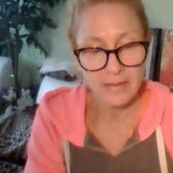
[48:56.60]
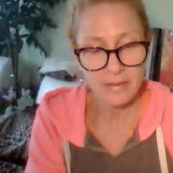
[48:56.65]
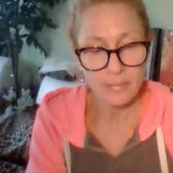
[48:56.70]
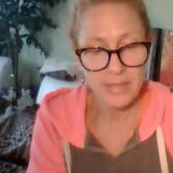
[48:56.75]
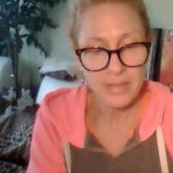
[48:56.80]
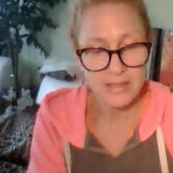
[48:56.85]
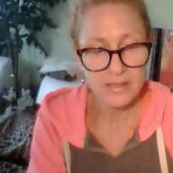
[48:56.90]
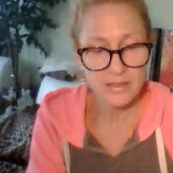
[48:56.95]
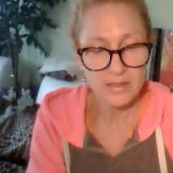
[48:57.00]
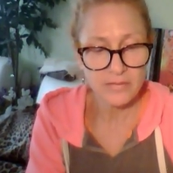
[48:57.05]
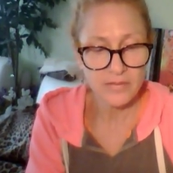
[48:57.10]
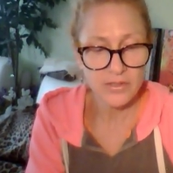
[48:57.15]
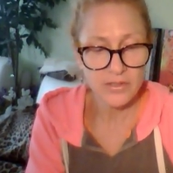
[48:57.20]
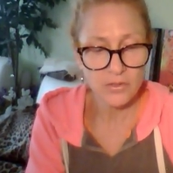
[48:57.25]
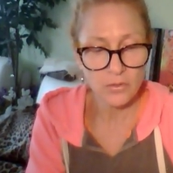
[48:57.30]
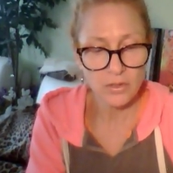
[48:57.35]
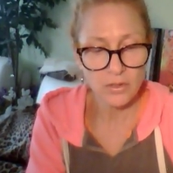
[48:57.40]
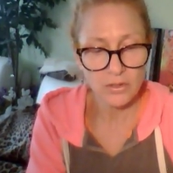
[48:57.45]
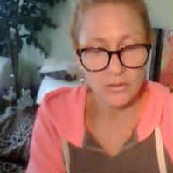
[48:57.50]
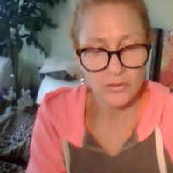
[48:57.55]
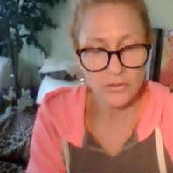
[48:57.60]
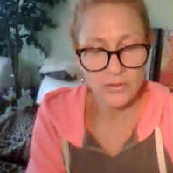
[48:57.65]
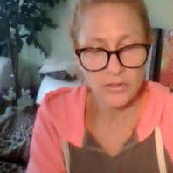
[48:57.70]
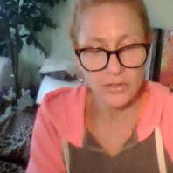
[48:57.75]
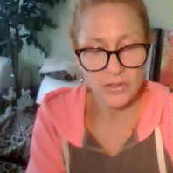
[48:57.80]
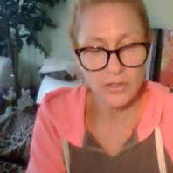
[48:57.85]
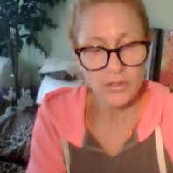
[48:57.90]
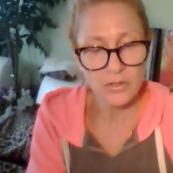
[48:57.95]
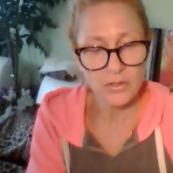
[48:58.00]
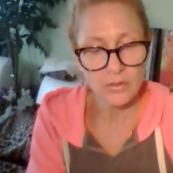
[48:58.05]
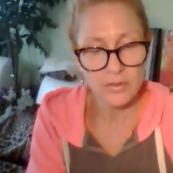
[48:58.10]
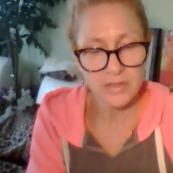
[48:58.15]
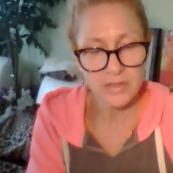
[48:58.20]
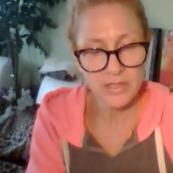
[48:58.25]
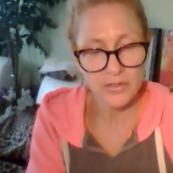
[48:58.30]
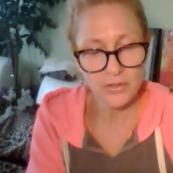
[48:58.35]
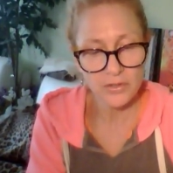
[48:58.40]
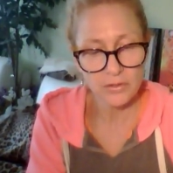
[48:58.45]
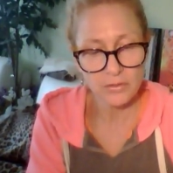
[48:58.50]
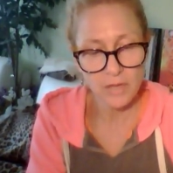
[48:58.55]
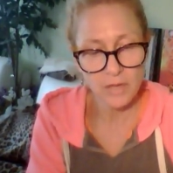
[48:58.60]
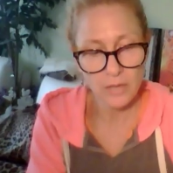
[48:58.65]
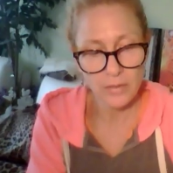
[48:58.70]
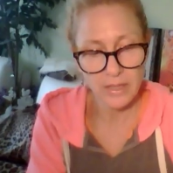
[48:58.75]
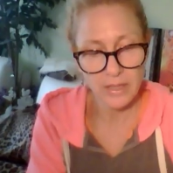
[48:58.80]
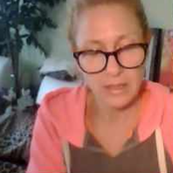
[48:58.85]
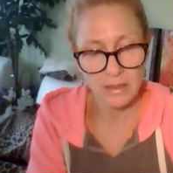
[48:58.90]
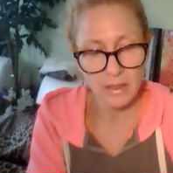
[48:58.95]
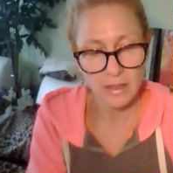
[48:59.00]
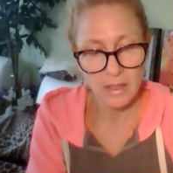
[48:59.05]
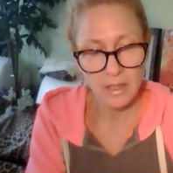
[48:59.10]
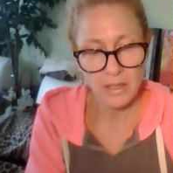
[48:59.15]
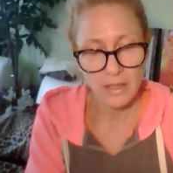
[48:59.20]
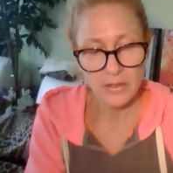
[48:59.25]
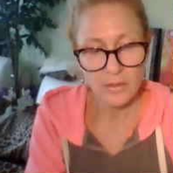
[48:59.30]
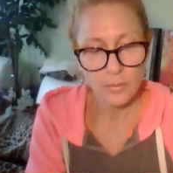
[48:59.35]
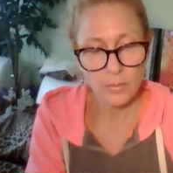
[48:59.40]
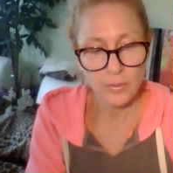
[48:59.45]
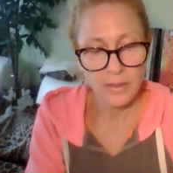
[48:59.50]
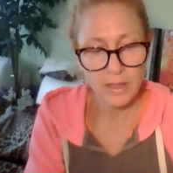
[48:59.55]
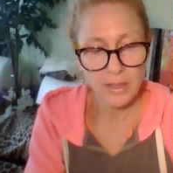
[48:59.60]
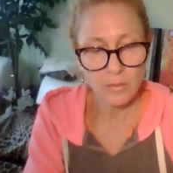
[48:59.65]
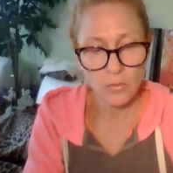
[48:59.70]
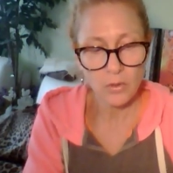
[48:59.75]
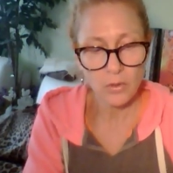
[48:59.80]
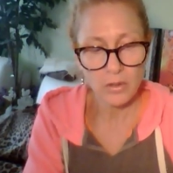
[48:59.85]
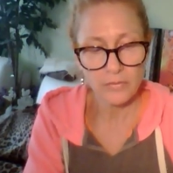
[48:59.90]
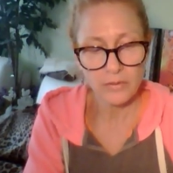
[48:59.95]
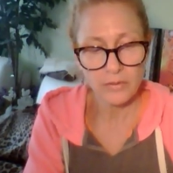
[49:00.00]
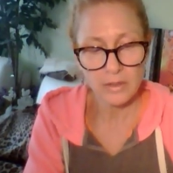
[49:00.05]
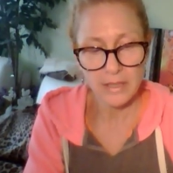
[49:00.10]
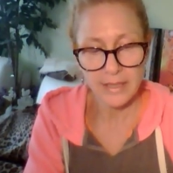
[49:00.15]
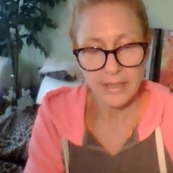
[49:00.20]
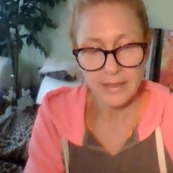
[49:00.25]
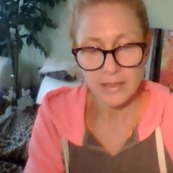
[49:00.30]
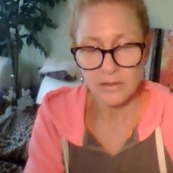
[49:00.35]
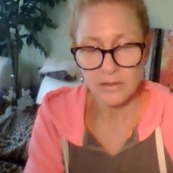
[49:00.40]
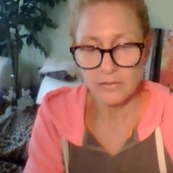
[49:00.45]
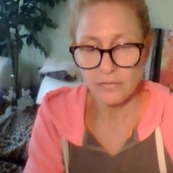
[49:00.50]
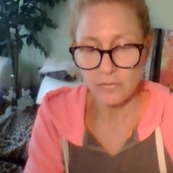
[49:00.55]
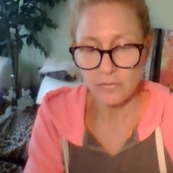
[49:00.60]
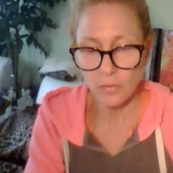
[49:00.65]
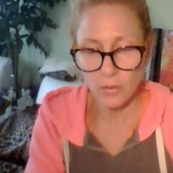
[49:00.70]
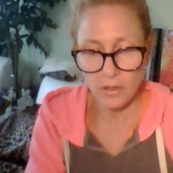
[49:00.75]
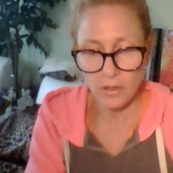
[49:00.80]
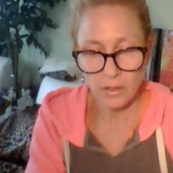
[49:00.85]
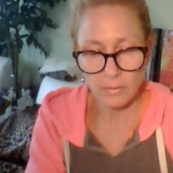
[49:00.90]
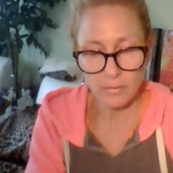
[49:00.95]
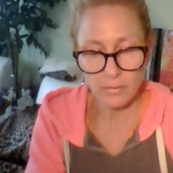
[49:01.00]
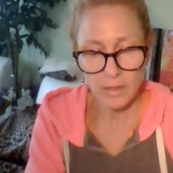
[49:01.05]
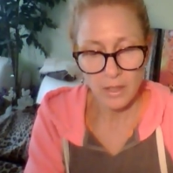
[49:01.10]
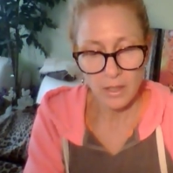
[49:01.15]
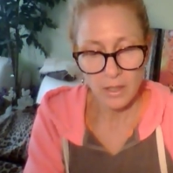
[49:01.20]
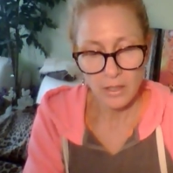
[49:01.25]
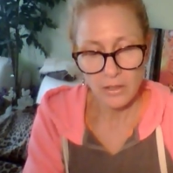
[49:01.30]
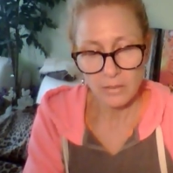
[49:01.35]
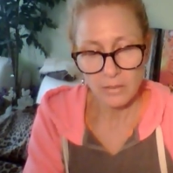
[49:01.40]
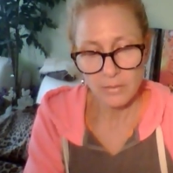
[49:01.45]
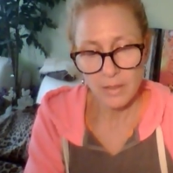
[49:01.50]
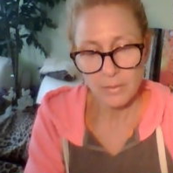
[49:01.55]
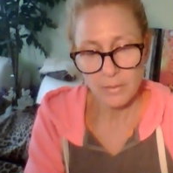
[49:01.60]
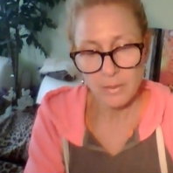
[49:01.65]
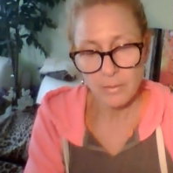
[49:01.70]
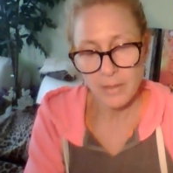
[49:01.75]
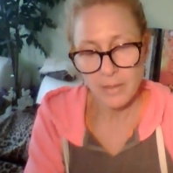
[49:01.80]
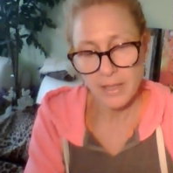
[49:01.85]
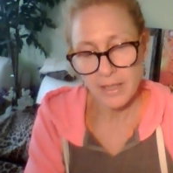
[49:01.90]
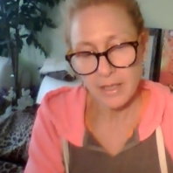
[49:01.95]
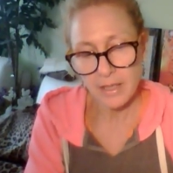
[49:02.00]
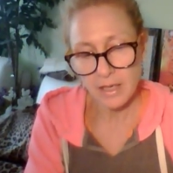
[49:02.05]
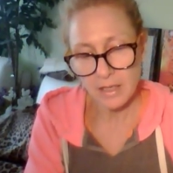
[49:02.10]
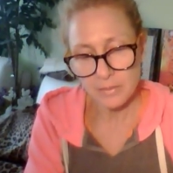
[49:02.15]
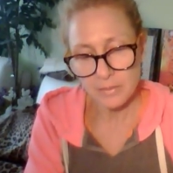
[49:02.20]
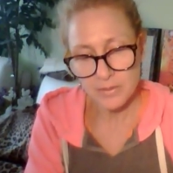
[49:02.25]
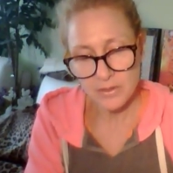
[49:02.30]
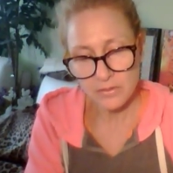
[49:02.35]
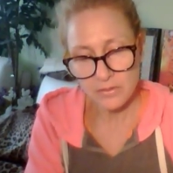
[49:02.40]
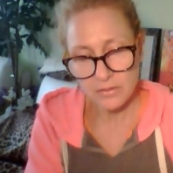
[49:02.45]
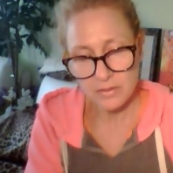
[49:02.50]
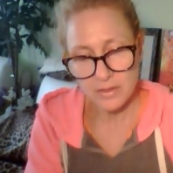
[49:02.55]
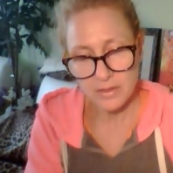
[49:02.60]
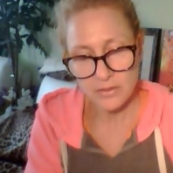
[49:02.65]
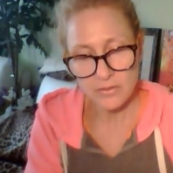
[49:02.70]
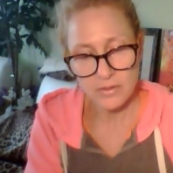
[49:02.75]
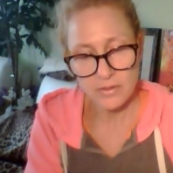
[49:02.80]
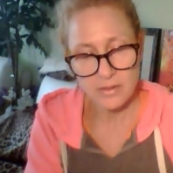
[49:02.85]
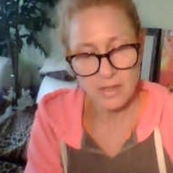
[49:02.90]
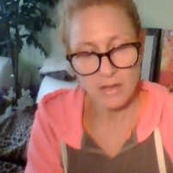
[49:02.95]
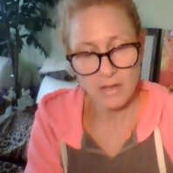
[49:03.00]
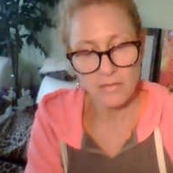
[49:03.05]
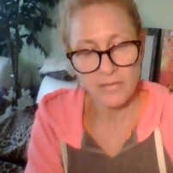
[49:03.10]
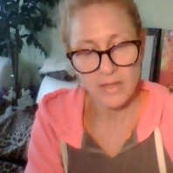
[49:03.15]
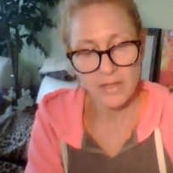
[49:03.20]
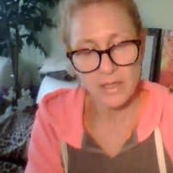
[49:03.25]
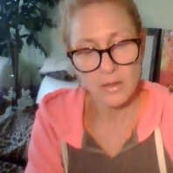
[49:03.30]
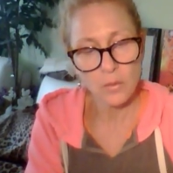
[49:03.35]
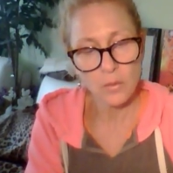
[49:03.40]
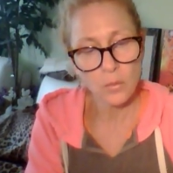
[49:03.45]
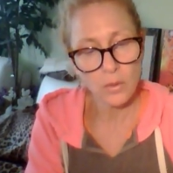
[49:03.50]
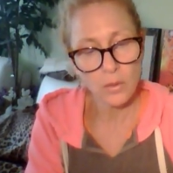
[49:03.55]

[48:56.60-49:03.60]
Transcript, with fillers: The message of this oracle to you is that you're growing. You're bringing more of your light into form. You may be meeting obstacles in yourself and in the